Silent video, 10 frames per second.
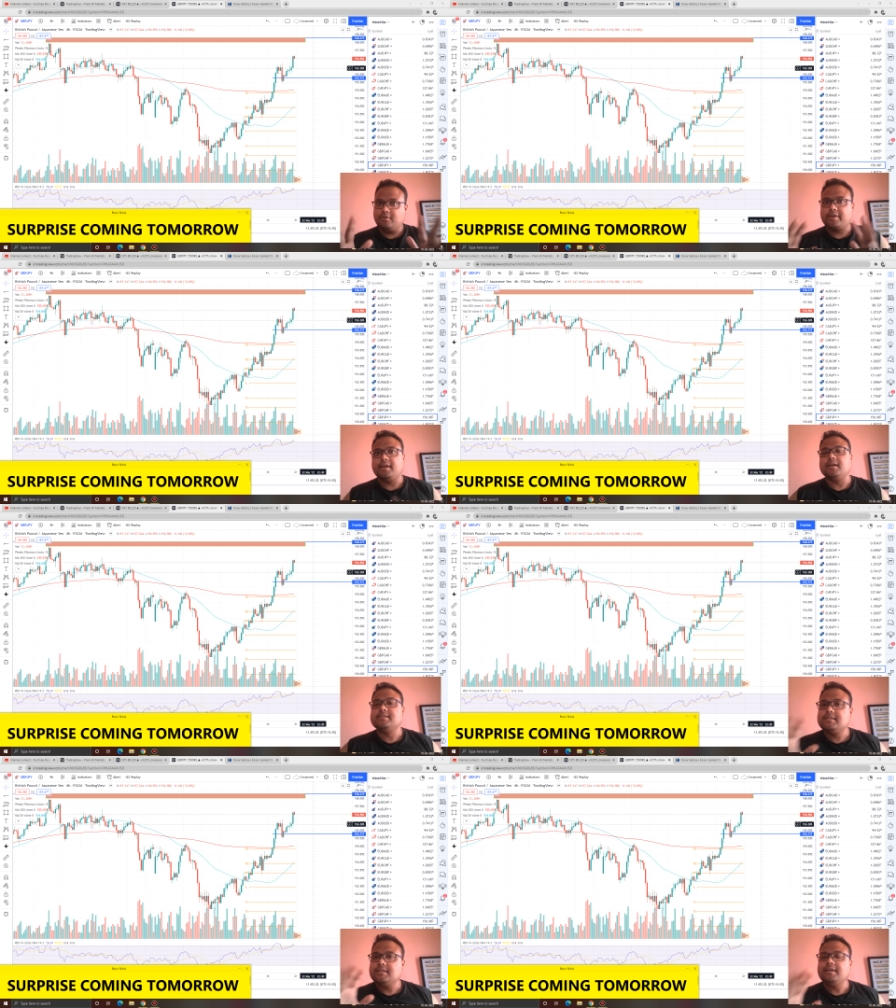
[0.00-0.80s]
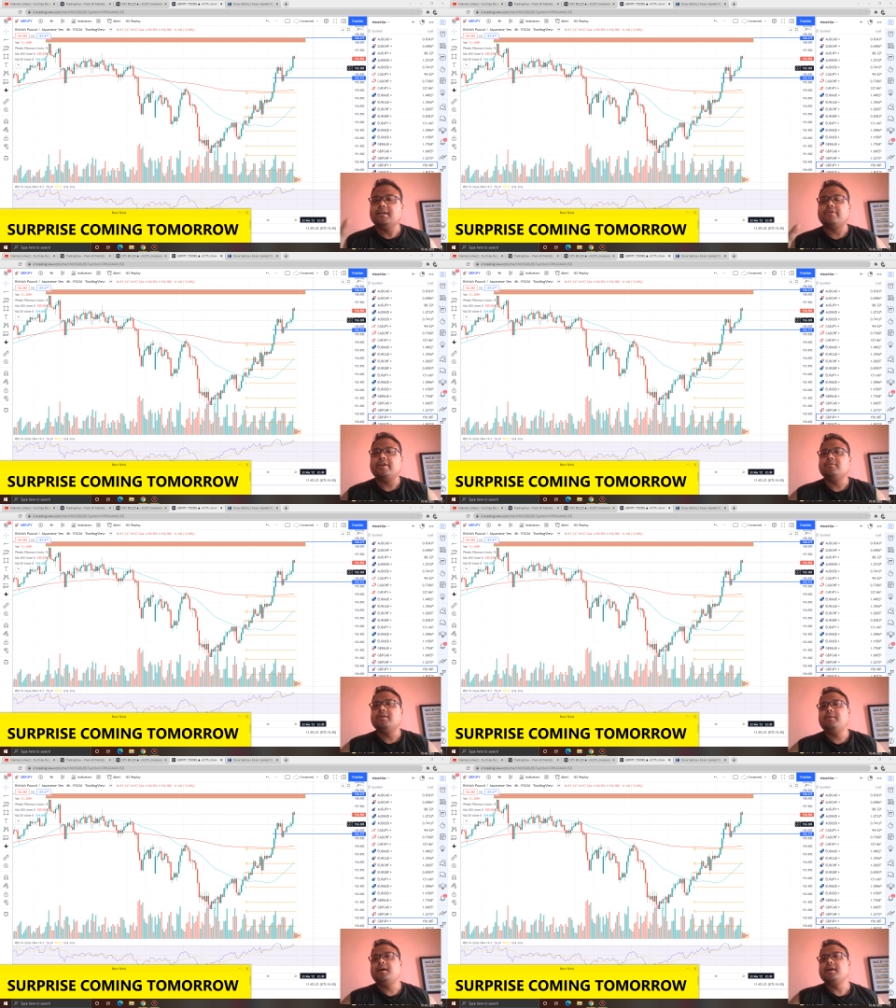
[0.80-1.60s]
Okay, considering the trend of
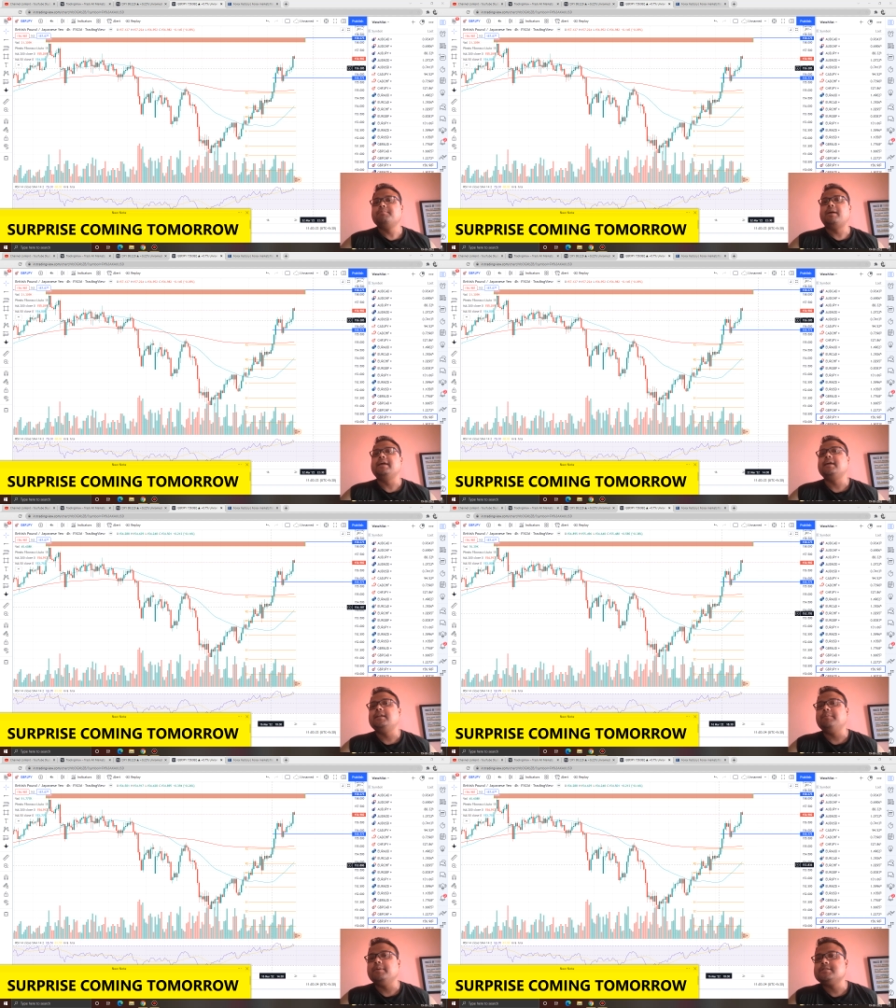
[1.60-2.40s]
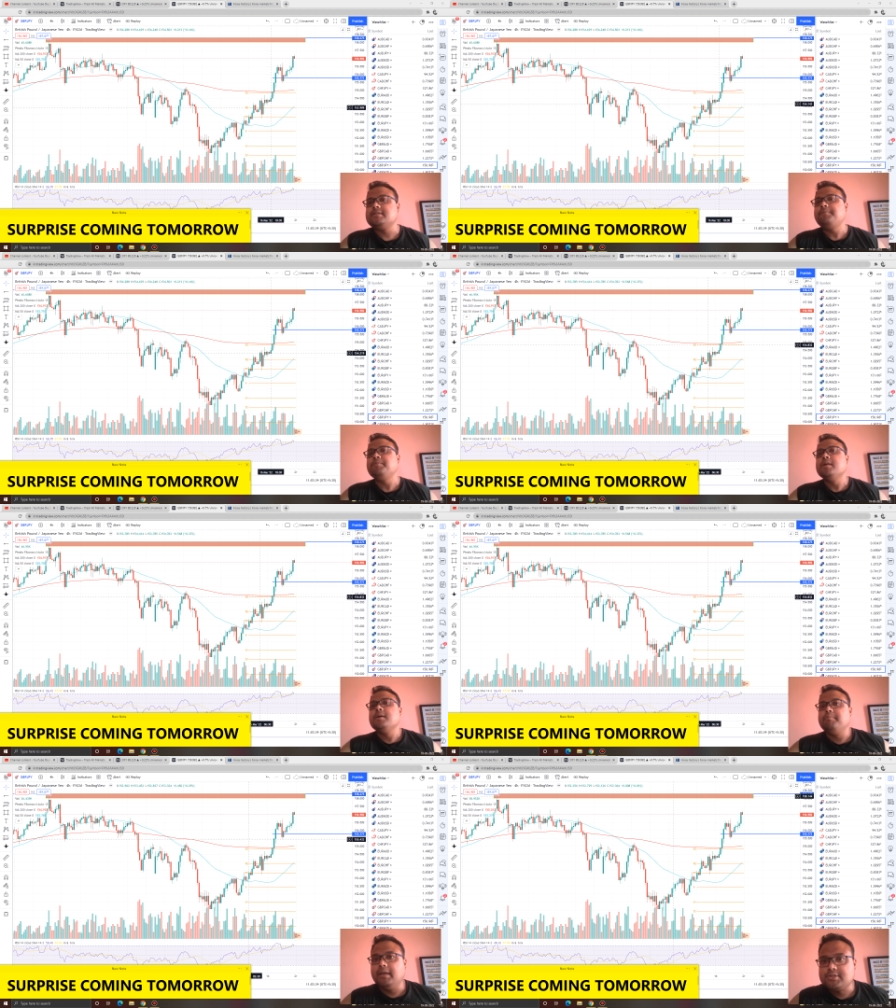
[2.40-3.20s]
the market, buying at dip is the
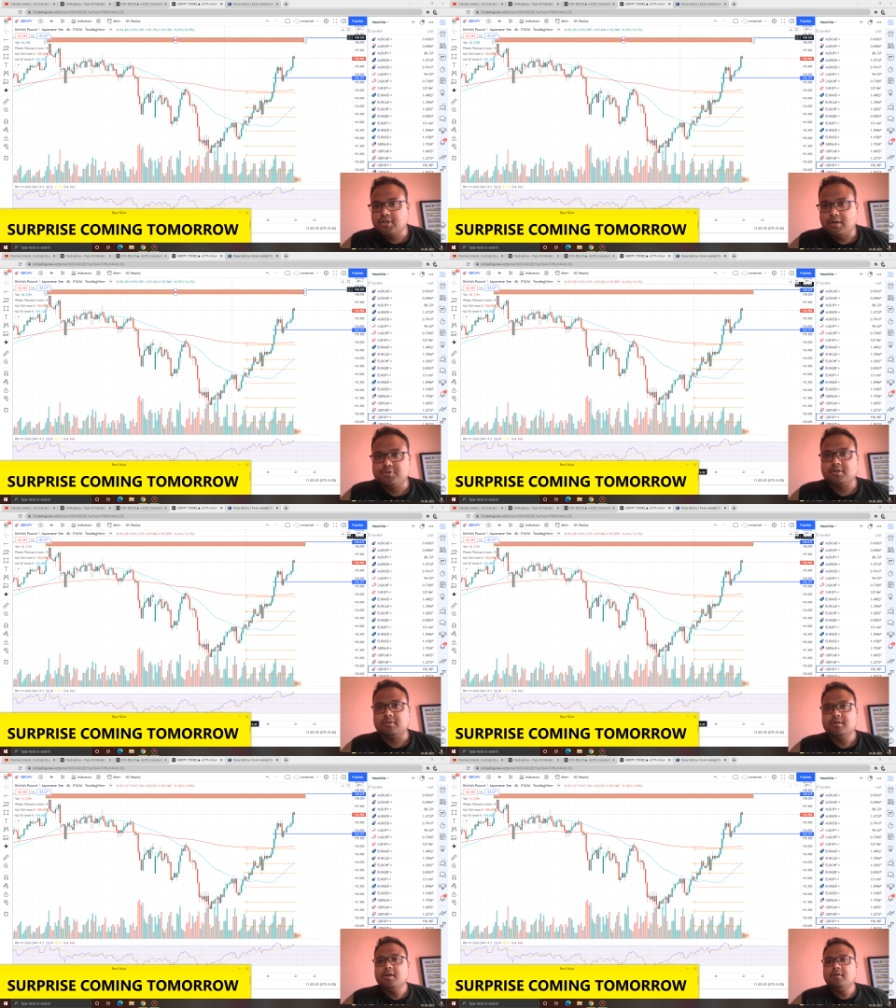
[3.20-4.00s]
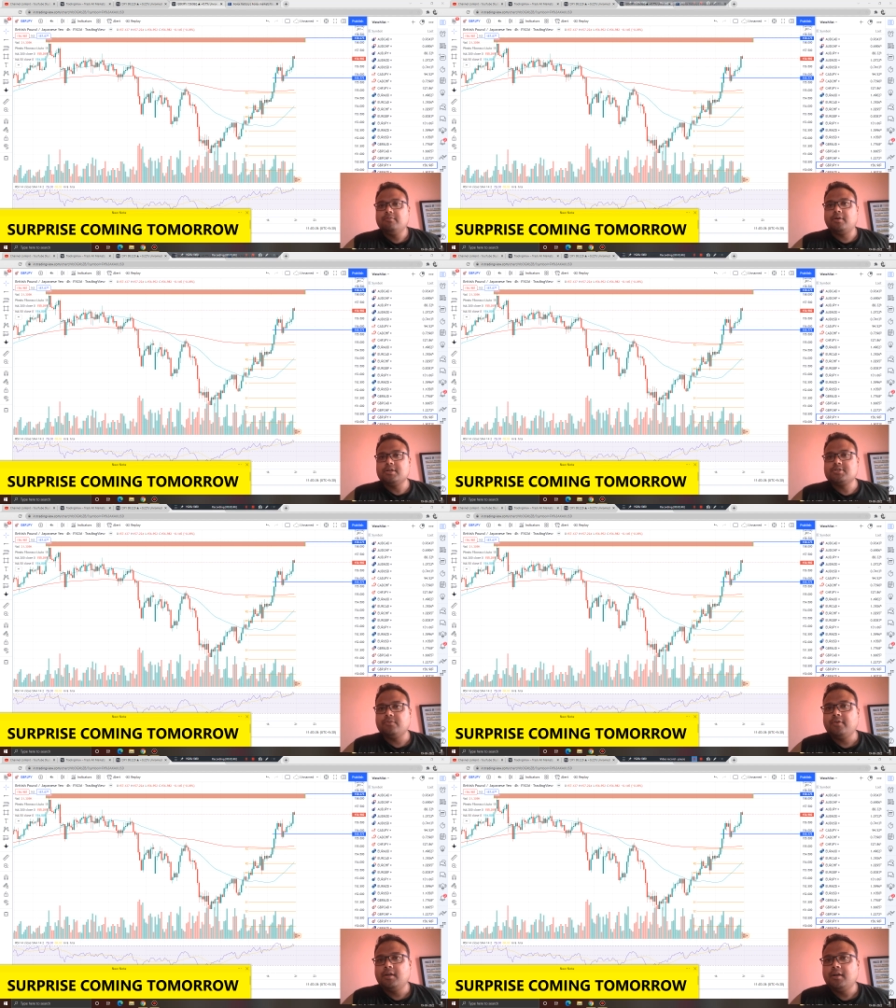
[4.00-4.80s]
best option. First
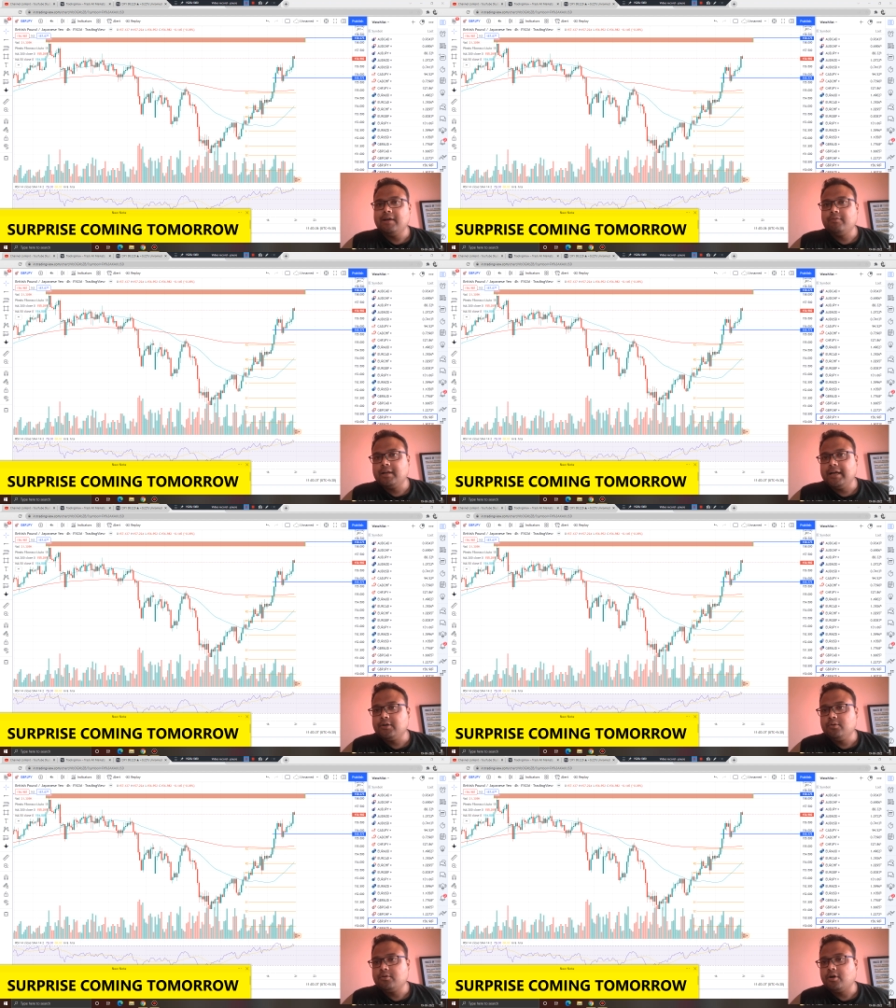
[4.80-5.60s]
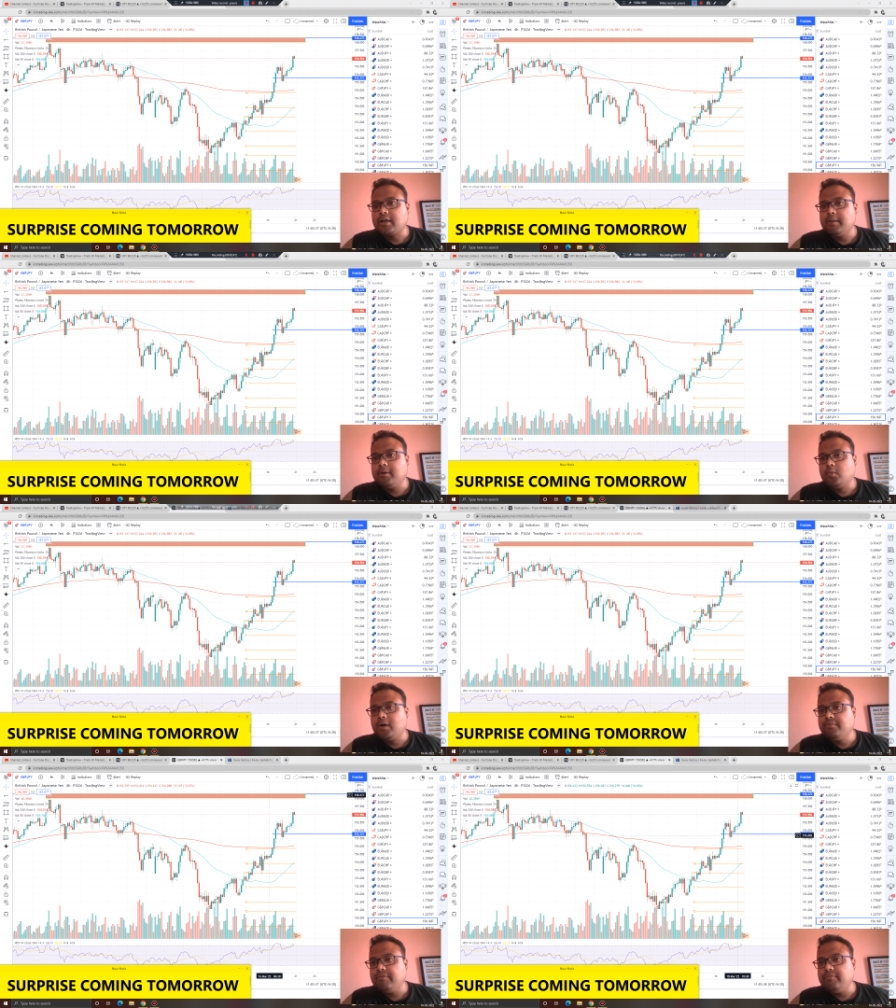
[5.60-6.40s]
of all, I would like to talk about
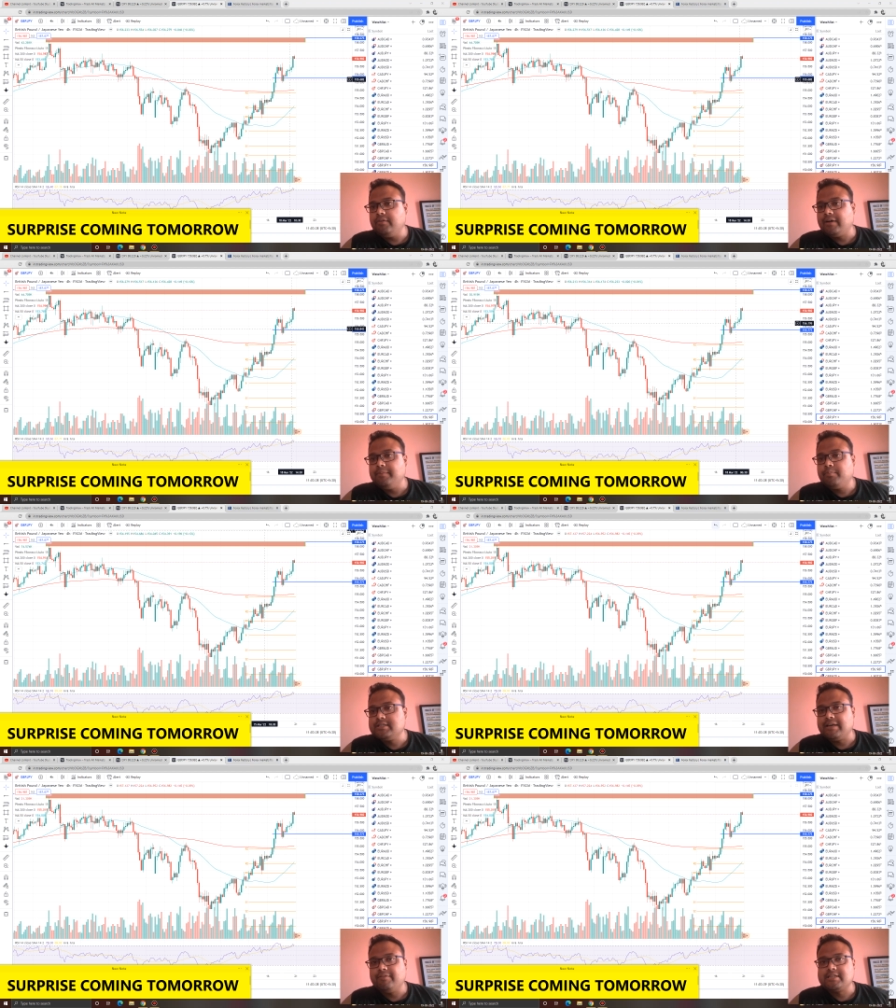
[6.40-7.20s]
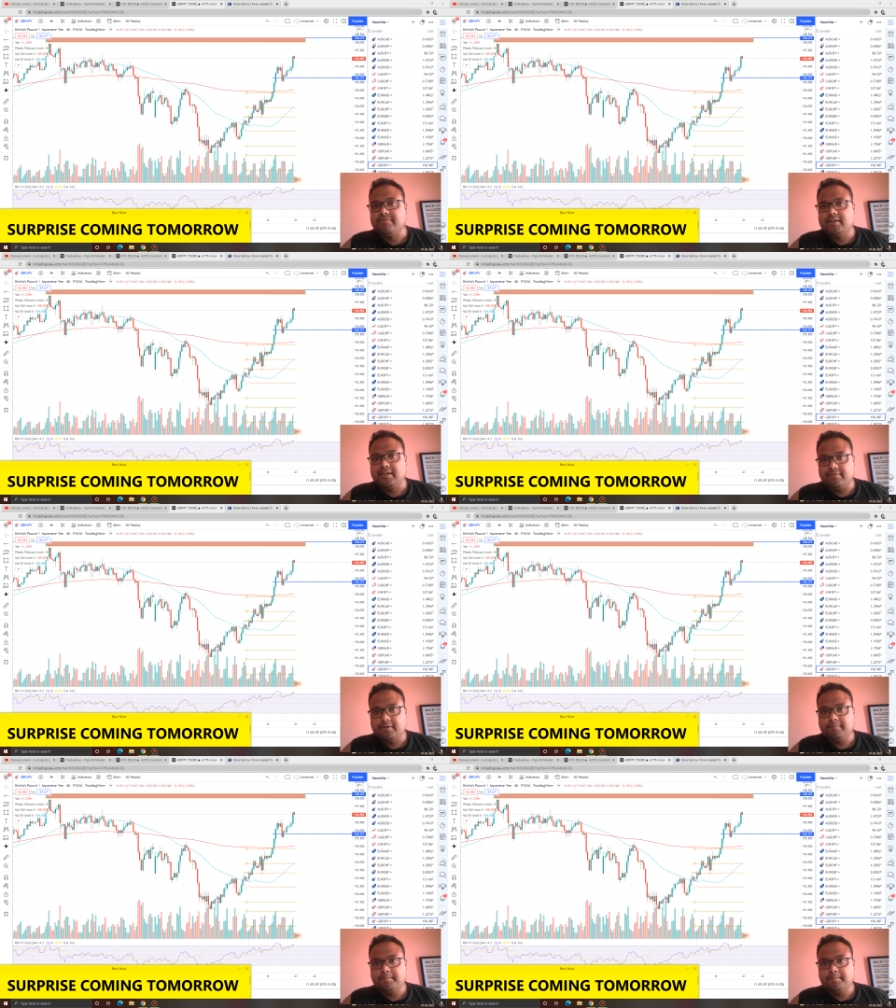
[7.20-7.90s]
155.77 level.